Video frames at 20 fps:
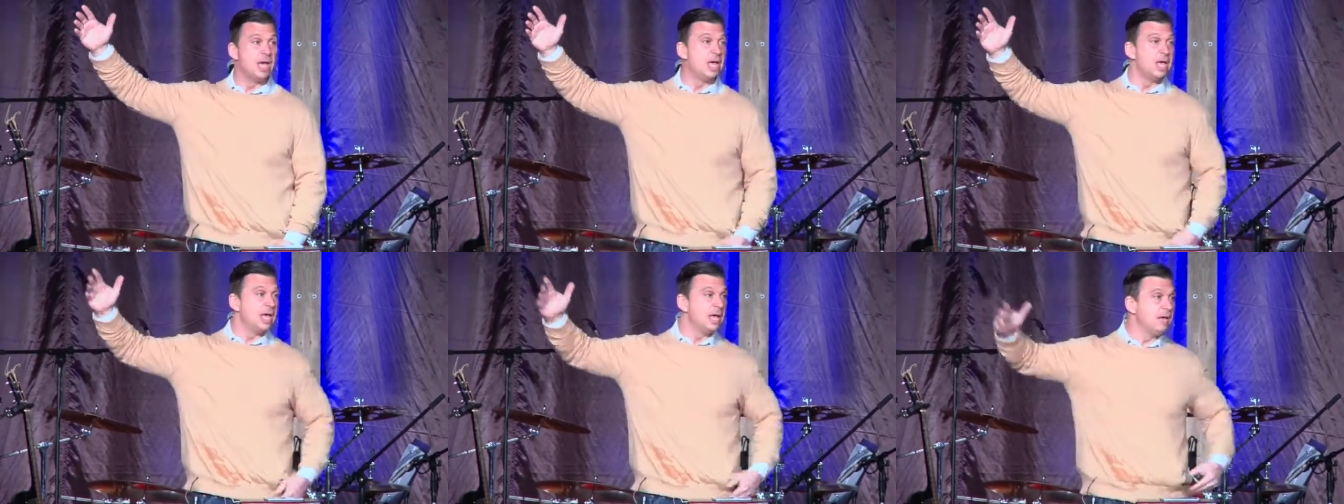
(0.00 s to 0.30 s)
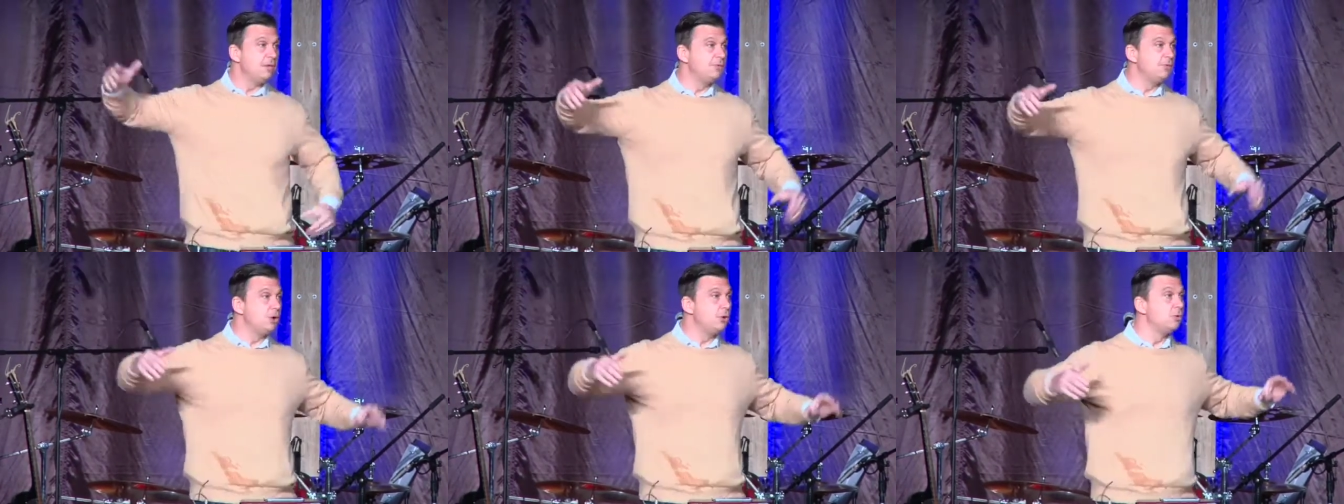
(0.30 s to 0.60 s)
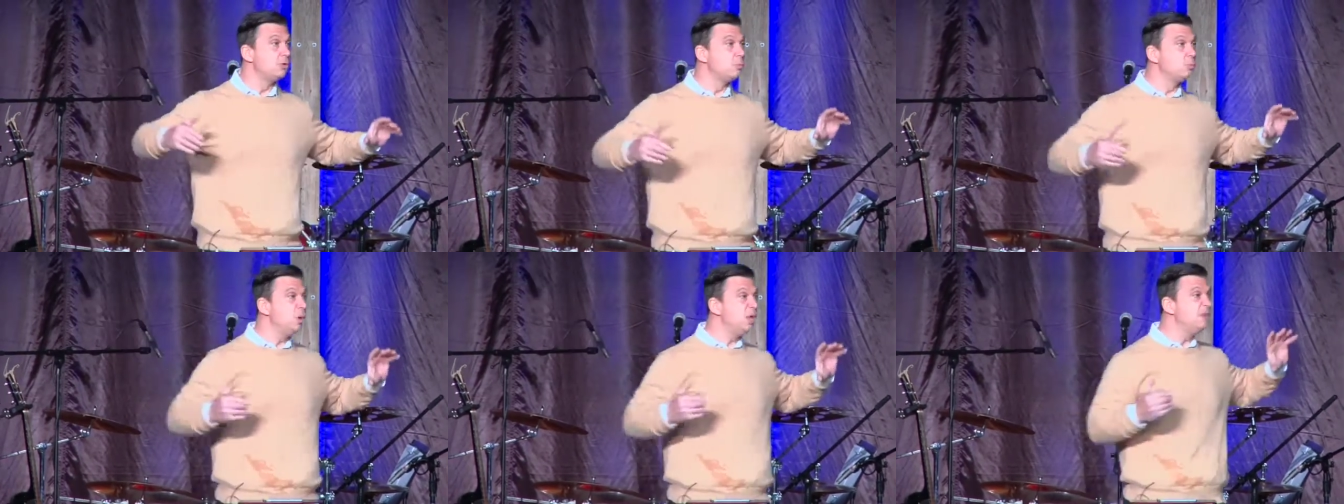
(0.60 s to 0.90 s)
even though
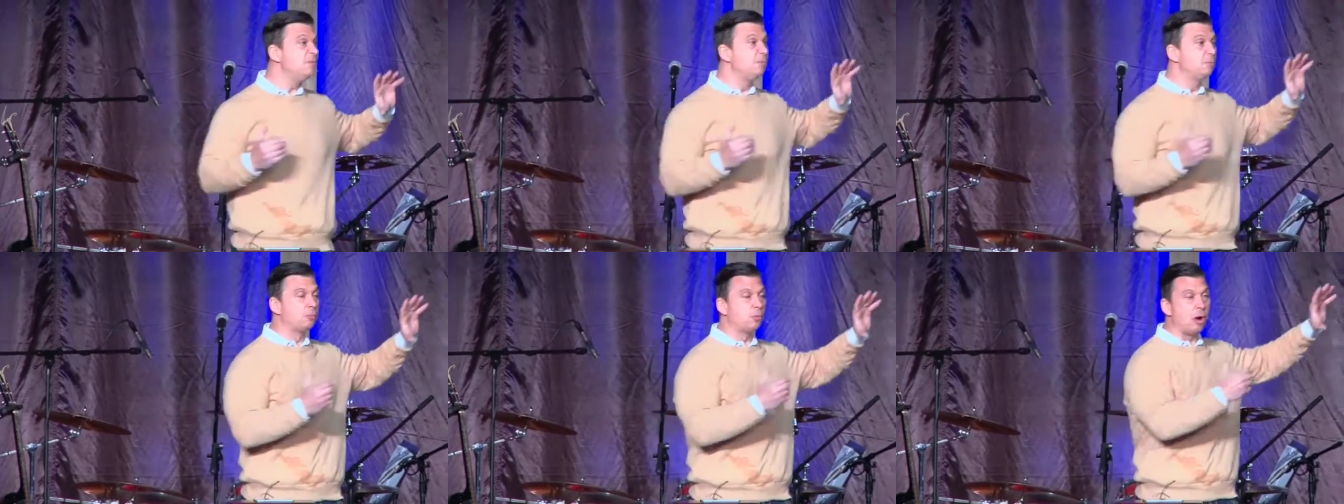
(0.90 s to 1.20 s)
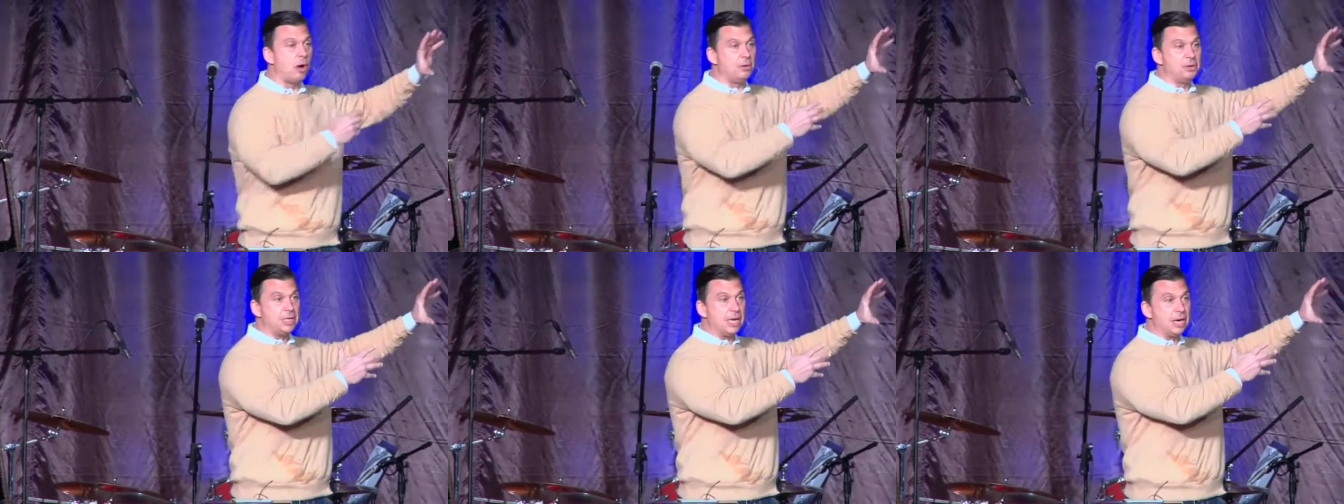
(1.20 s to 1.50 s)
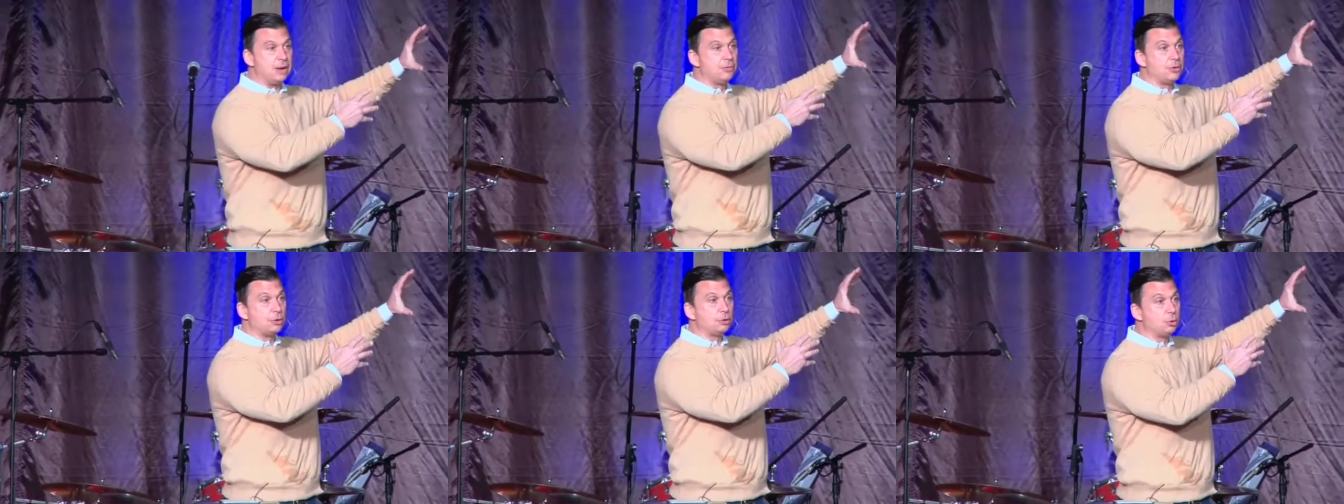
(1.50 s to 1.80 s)
we've brought
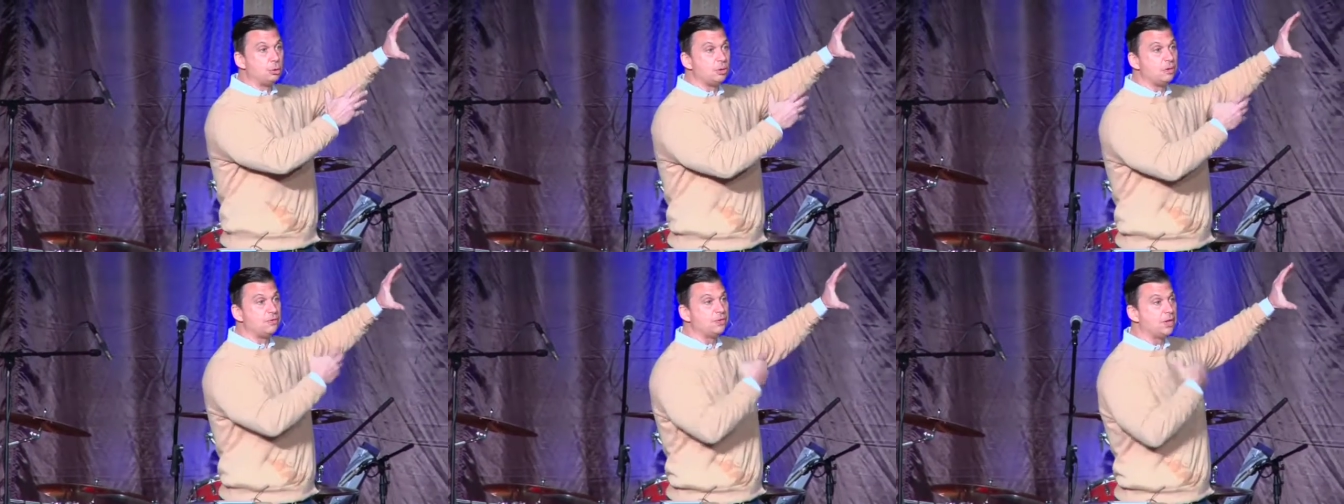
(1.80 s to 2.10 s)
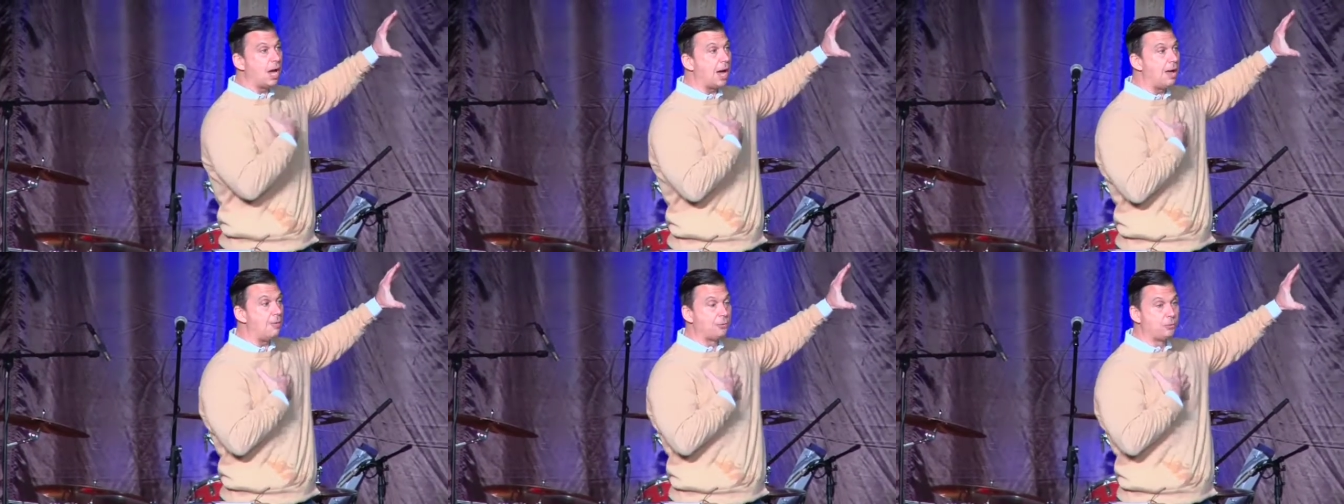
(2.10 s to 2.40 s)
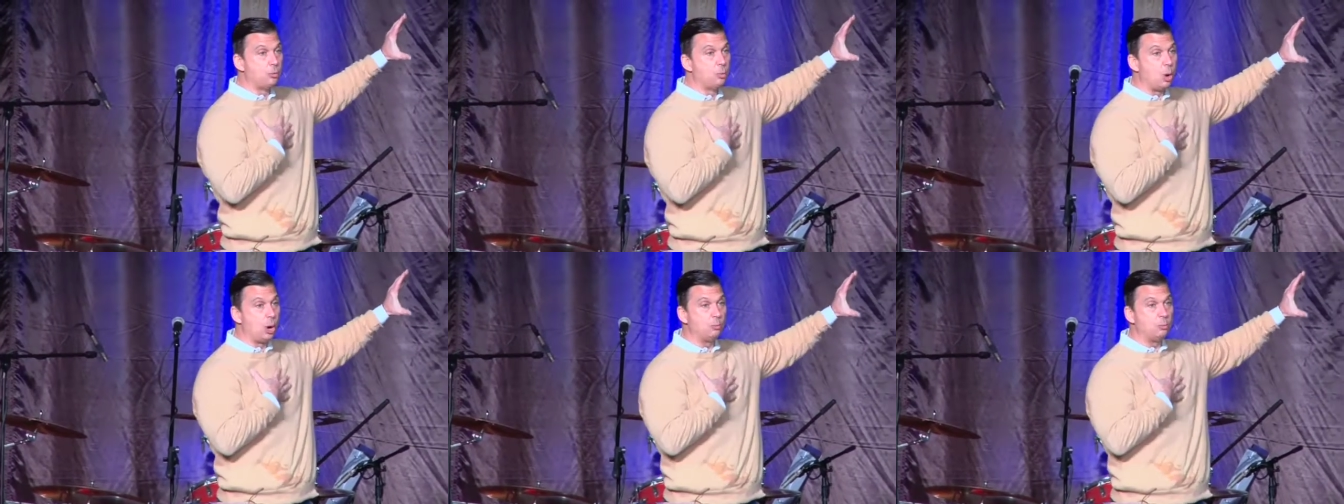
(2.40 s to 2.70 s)
down the glory of God through
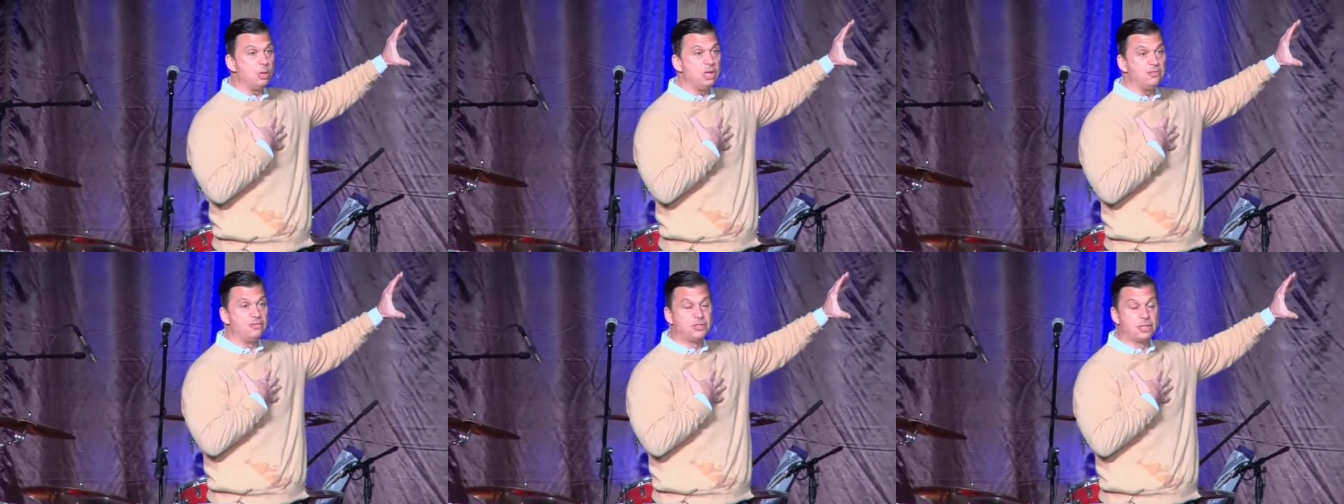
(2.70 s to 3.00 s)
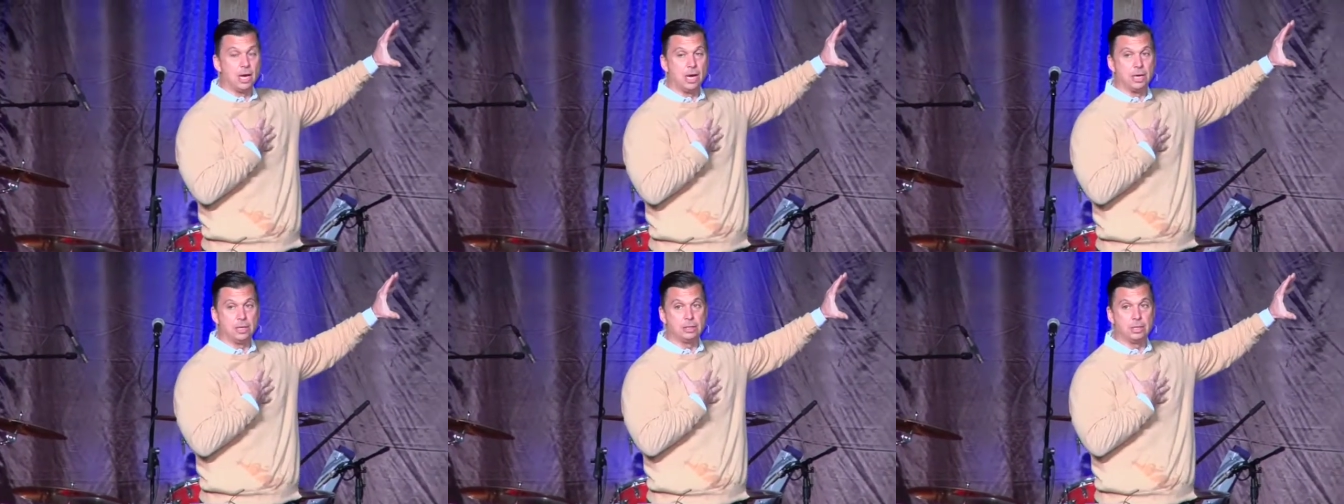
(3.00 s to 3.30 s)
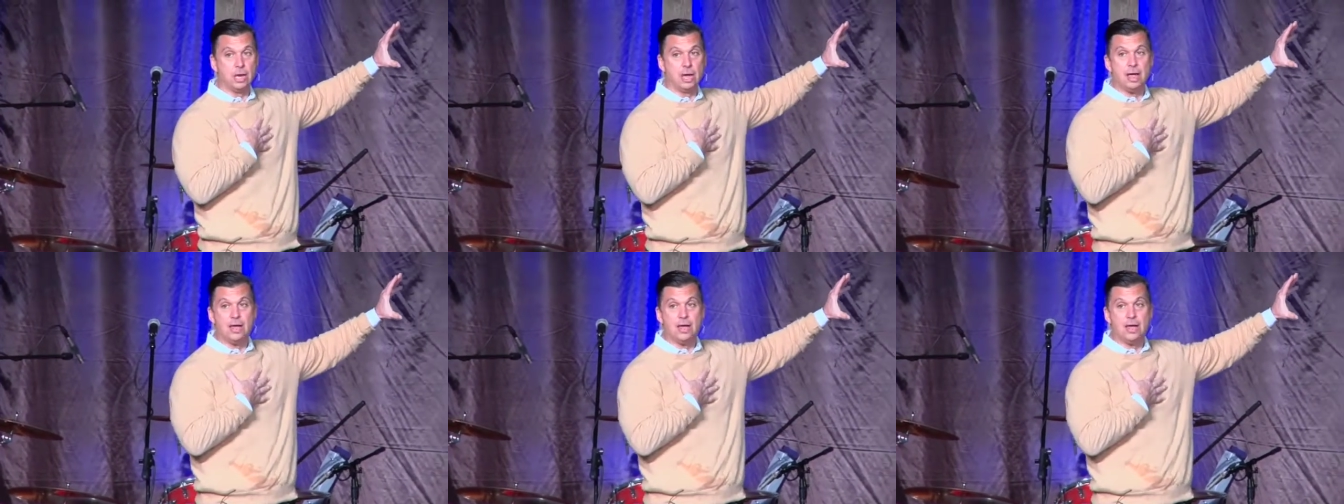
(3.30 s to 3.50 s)
what we've done,